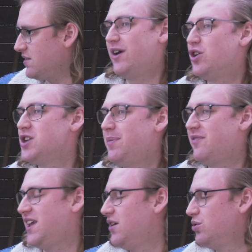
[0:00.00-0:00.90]
We're on top of
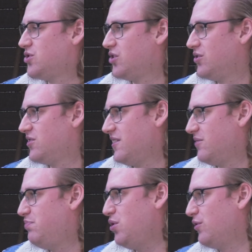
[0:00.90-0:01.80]
a hill too, so there's
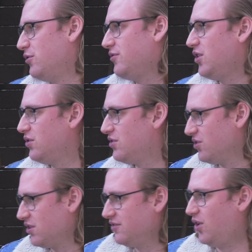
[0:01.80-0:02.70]
beautiful views
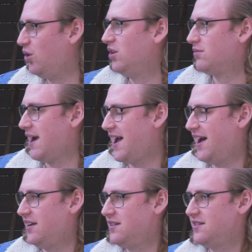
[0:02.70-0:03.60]
sort of all
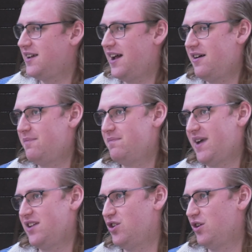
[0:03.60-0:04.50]
around.
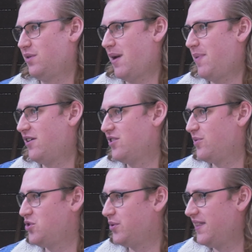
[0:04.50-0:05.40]
And you know, when my parents
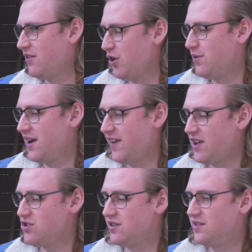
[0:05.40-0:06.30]
were doing their own
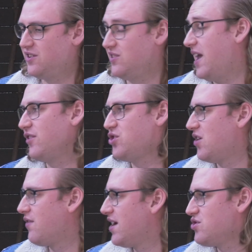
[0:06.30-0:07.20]
renovations, because every
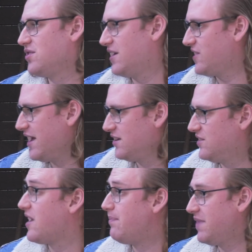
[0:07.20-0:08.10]
generation has added
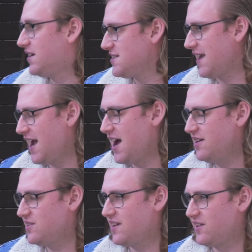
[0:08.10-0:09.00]
something to the
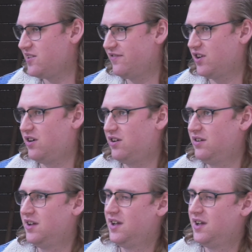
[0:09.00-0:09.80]
house as they've gone.